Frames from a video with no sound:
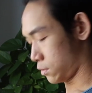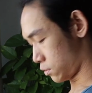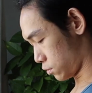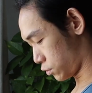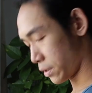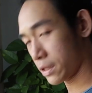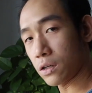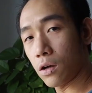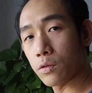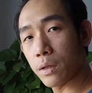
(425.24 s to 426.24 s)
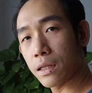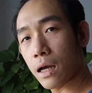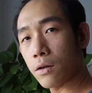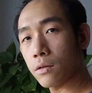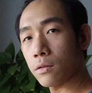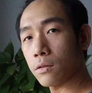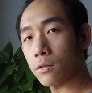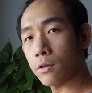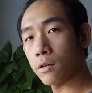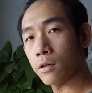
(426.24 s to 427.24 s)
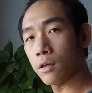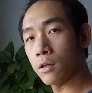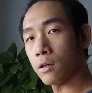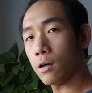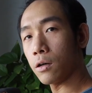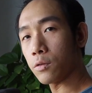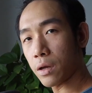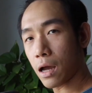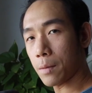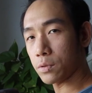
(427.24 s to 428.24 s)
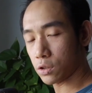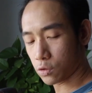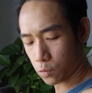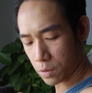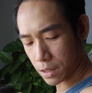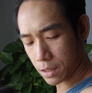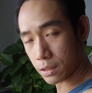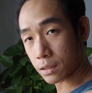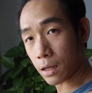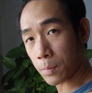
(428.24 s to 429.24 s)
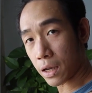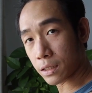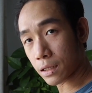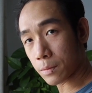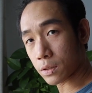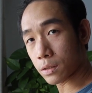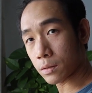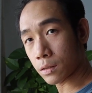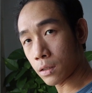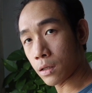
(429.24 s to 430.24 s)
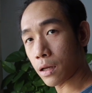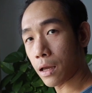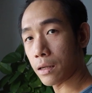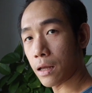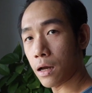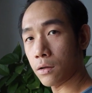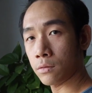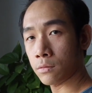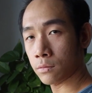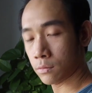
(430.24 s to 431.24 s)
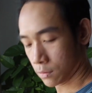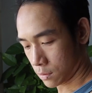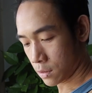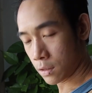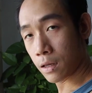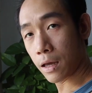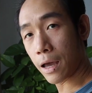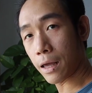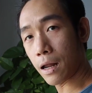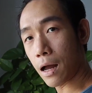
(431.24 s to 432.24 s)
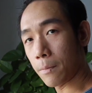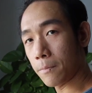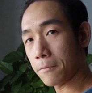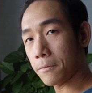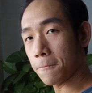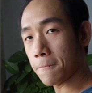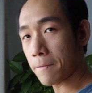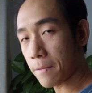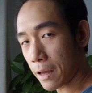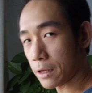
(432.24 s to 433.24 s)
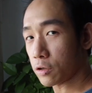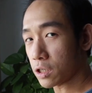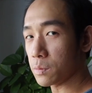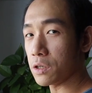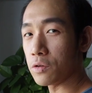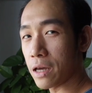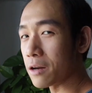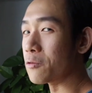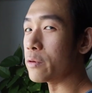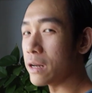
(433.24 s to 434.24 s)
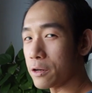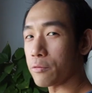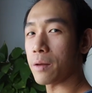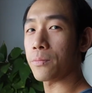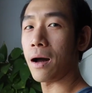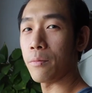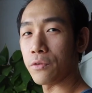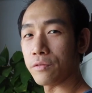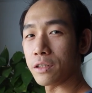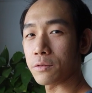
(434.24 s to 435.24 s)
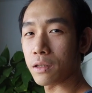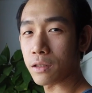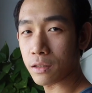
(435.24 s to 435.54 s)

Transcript: So straighten all the way down, all the way up, squeeze the biceps, and down, and up. And trust me, you get a really great pump with this one.